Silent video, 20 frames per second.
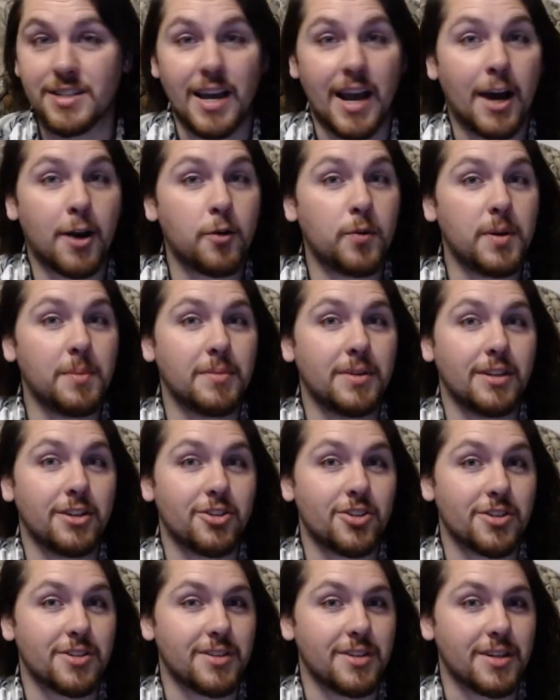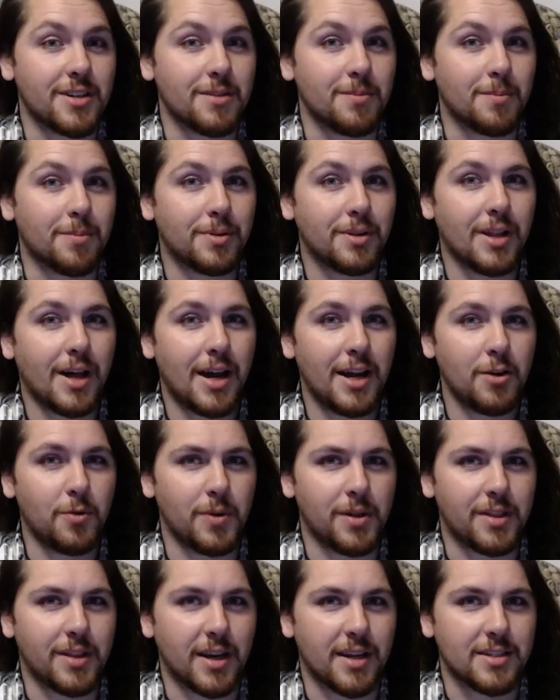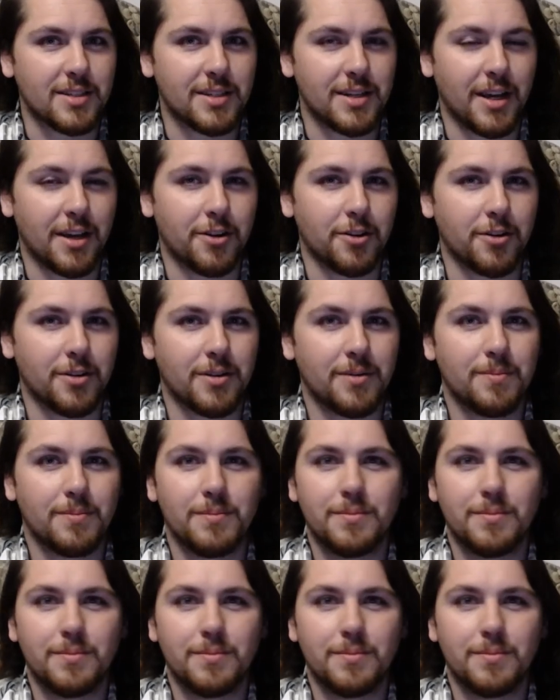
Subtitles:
how do we maliciously comply with that standard?